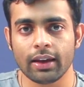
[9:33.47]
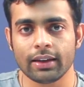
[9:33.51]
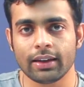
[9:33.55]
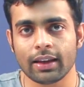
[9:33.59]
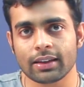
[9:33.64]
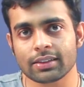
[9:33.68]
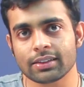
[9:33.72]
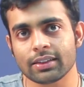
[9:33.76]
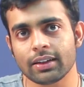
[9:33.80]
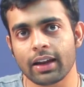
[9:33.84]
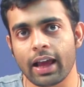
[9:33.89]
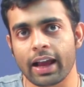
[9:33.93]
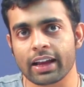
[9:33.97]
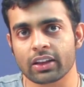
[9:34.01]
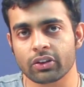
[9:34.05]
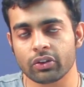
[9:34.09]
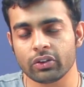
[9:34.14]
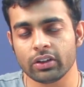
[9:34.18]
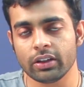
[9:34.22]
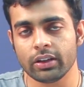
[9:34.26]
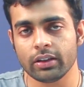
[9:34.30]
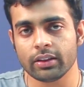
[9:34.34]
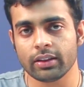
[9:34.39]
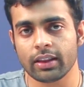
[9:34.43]
It doesn't
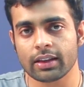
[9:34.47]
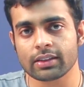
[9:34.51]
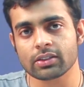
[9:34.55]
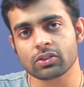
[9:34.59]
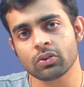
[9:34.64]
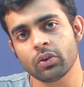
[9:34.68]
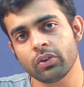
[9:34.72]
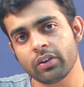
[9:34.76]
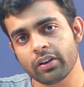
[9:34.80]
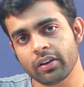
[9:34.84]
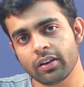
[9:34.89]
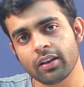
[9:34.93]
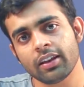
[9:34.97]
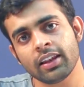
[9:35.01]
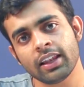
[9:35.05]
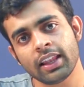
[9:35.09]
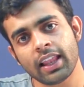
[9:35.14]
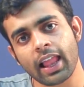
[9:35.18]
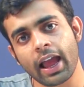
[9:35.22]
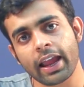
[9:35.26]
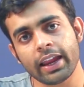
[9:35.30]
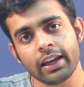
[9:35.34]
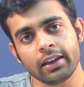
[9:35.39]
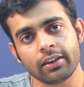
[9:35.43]
actually, there's no real
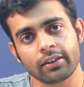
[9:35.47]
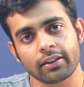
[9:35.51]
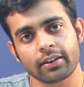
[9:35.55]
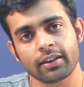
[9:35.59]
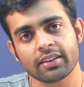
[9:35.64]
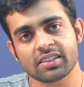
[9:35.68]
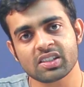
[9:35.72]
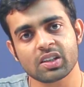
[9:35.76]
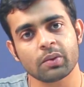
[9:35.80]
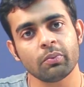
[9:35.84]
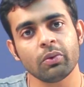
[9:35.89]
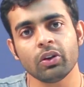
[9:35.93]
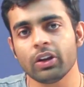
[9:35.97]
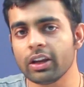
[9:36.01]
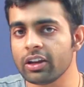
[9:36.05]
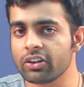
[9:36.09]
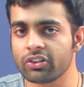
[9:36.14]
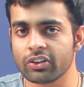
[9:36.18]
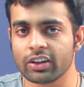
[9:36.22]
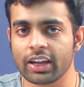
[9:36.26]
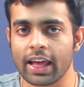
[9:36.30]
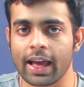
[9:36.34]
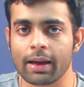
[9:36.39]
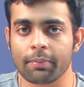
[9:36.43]
light
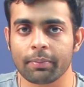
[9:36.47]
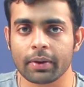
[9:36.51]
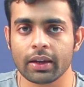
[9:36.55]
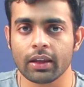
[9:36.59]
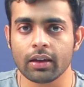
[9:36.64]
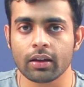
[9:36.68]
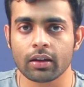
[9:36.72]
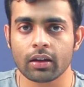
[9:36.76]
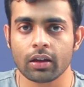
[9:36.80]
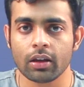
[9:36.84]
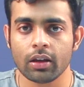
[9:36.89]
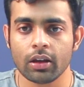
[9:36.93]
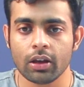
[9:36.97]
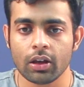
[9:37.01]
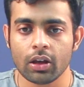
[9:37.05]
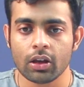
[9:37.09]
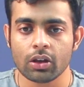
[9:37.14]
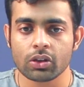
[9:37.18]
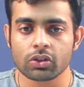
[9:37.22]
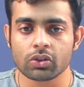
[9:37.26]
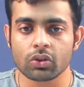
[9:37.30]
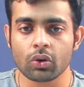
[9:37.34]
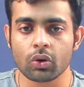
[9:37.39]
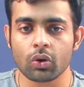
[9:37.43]
simulation happening.
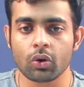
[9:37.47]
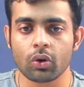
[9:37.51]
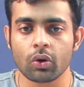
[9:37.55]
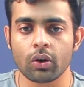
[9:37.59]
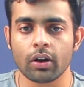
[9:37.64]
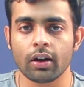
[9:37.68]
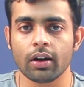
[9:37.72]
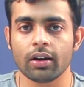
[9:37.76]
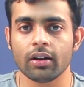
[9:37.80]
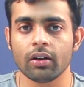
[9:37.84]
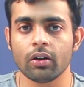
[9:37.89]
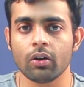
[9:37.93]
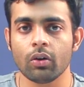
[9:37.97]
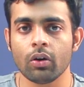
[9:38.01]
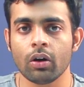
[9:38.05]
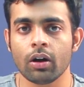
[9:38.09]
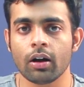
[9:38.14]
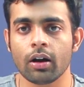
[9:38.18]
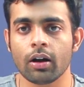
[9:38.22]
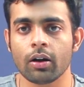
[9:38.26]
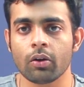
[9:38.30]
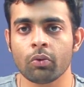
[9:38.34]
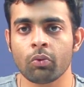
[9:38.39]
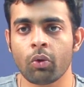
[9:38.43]
So
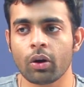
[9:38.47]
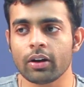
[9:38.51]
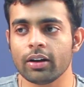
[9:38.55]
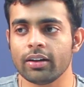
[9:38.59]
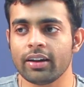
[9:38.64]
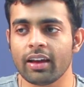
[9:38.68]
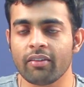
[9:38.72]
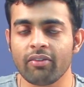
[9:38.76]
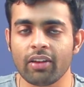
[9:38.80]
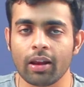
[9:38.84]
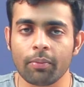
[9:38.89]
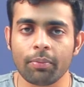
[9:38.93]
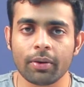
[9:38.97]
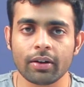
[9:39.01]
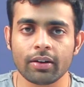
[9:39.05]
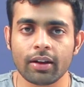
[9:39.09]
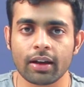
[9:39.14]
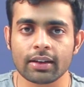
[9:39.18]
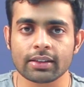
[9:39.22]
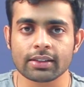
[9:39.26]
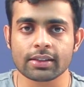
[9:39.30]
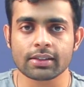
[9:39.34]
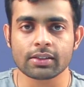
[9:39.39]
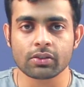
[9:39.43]
what a developer
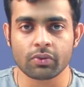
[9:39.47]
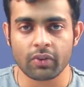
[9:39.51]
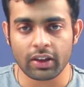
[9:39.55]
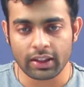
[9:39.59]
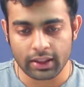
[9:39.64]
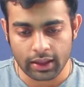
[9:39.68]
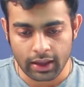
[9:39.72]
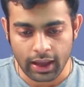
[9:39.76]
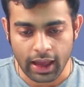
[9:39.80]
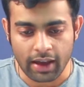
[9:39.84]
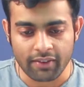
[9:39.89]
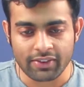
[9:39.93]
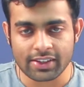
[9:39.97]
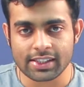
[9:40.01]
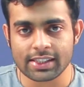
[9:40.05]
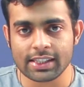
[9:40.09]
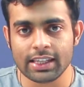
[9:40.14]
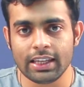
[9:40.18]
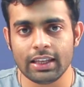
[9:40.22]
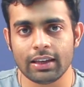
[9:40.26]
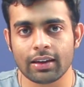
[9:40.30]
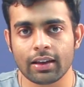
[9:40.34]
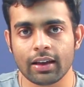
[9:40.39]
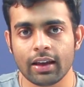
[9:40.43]
does is when they have a
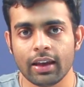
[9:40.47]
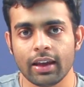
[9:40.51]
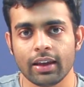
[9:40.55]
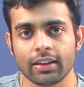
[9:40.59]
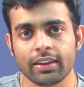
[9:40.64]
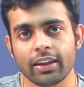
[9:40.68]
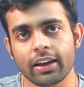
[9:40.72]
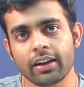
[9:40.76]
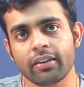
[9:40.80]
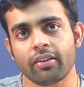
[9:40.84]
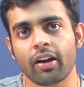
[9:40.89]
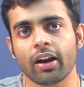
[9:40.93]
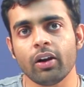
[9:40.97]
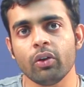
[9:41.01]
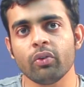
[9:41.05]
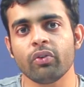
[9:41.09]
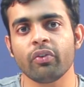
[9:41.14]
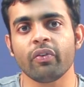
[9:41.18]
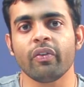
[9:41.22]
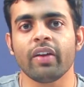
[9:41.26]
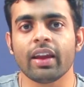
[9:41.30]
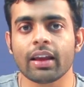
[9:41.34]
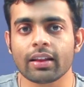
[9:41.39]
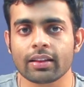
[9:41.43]
scene, they try to
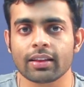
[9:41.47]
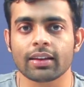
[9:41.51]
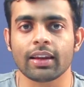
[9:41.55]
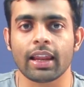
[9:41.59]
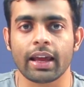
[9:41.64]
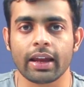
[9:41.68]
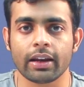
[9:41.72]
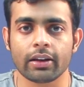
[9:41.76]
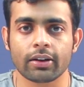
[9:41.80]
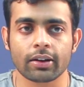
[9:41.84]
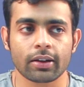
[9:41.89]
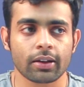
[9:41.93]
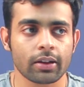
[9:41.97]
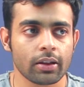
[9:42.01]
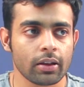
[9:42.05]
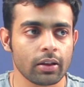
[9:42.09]
fake the light.